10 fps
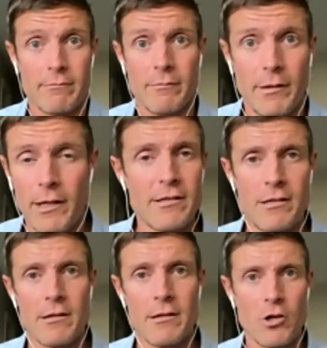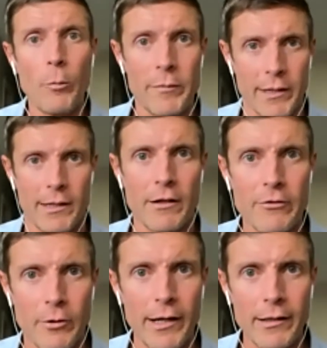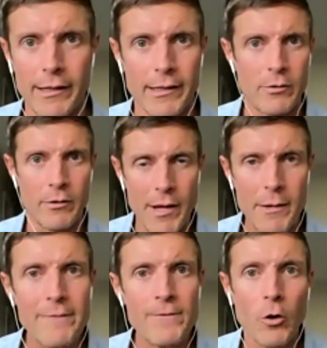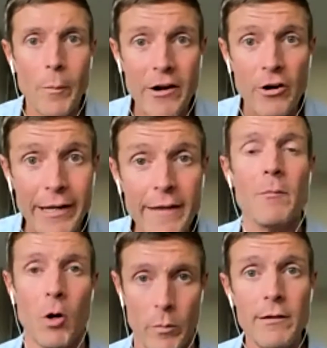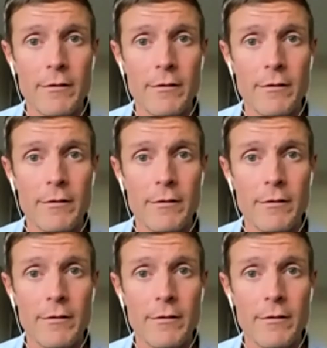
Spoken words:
instant dopamine hits, right? Like it made me feel better in the moment.